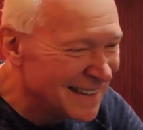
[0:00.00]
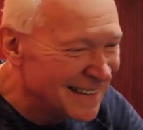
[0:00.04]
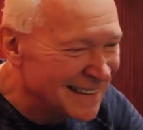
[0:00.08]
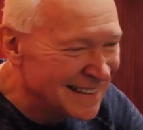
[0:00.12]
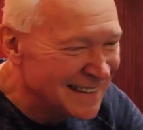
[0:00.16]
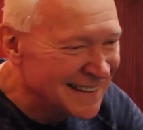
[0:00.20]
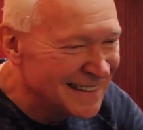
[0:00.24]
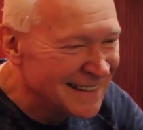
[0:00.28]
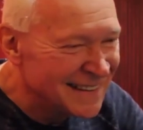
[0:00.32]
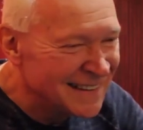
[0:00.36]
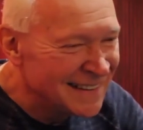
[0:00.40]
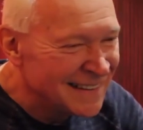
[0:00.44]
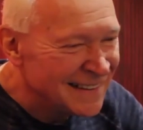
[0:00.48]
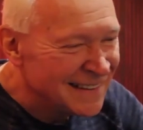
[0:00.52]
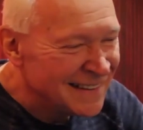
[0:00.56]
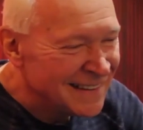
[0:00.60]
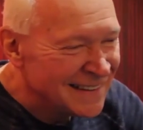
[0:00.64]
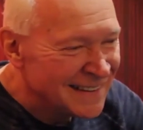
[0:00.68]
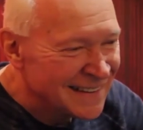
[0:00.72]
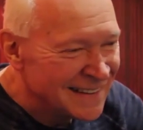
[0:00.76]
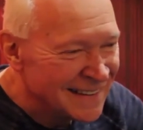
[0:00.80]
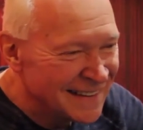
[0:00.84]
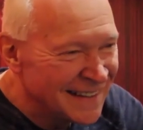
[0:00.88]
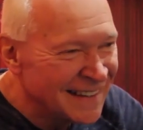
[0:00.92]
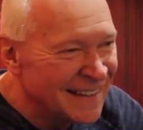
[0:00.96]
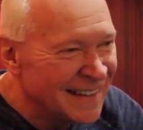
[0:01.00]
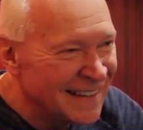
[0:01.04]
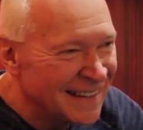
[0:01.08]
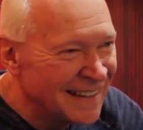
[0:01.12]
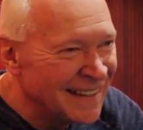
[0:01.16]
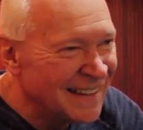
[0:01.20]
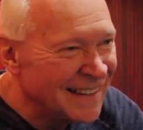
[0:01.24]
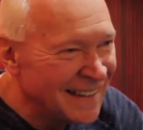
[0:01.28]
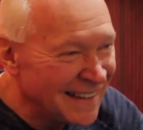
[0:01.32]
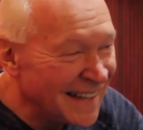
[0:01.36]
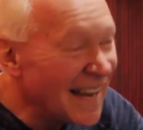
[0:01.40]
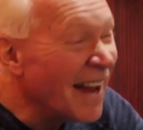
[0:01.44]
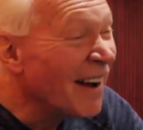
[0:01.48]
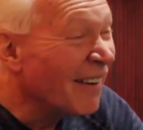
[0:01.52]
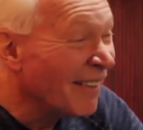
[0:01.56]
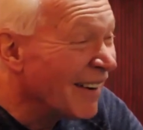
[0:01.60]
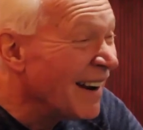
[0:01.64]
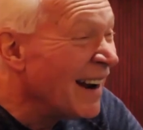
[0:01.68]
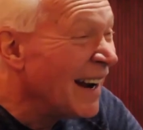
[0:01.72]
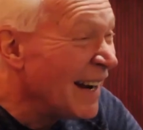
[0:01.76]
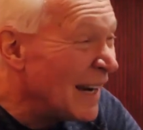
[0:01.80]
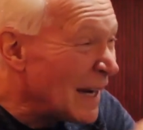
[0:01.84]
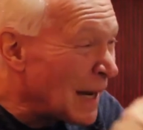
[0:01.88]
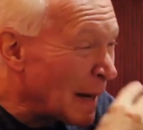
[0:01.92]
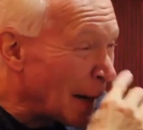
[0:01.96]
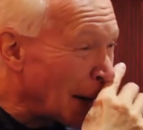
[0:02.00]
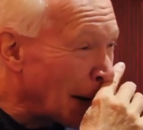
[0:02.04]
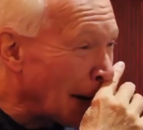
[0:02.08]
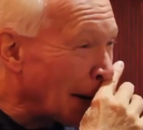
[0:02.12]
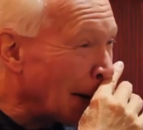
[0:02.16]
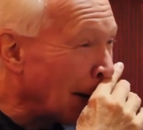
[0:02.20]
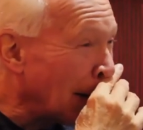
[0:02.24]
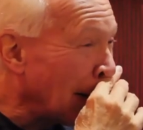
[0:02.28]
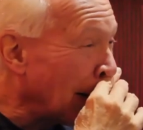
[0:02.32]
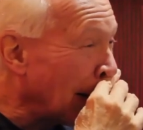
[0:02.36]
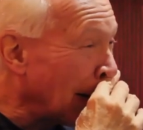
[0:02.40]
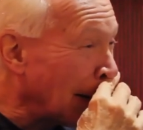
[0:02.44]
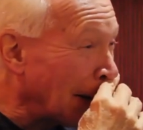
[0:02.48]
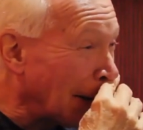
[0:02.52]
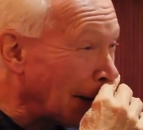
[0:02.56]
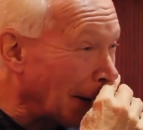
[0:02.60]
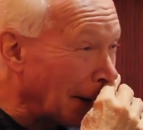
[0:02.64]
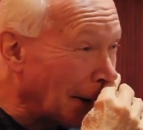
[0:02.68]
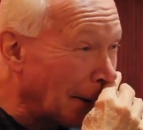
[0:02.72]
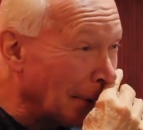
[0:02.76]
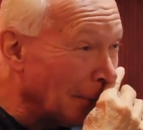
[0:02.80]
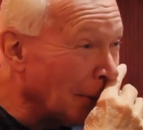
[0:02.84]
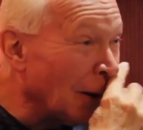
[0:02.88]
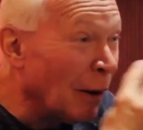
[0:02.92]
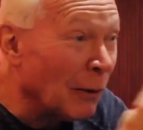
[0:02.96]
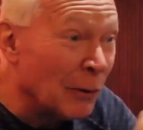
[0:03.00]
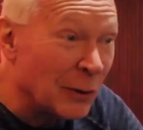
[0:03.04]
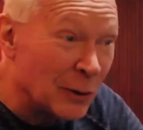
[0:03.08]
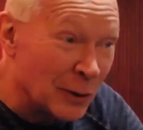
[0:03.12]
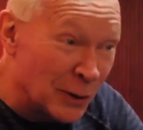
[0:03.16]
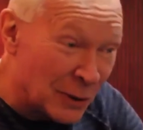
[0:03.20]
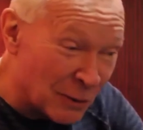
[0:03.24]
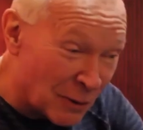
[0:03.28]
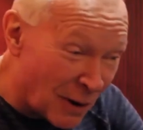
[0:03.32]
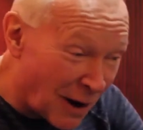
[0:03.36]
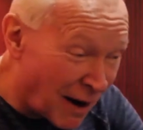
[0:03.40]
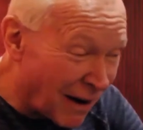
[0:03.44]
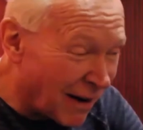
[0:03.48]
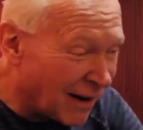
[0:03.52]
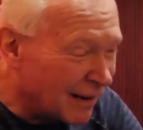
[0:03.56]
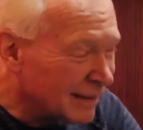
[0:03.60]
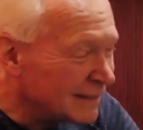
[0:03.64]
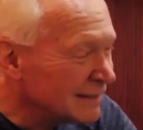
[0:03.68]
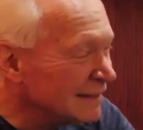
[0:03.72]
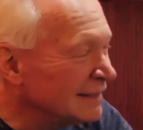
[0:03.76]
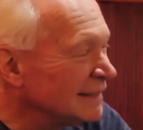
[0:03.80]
now I can't write a short story yeah, right. I find it too restrictive. Well, so, there you are.